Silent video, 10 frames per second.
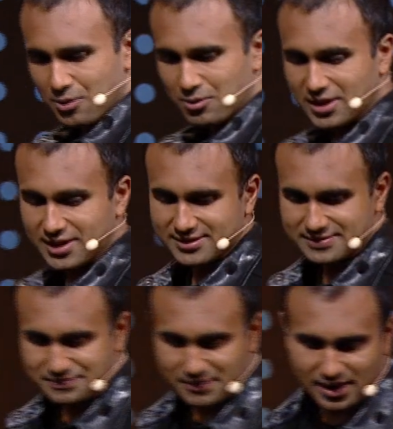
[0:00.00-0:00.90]

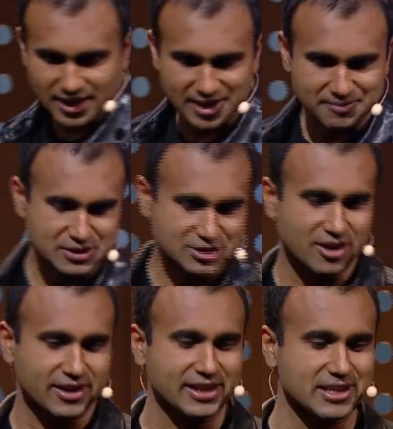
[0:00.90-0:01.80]
One,
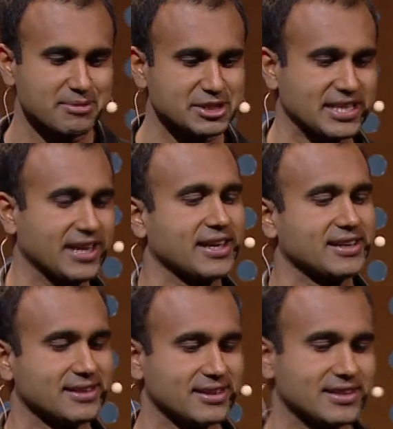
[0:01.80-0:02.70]
starting at number 10,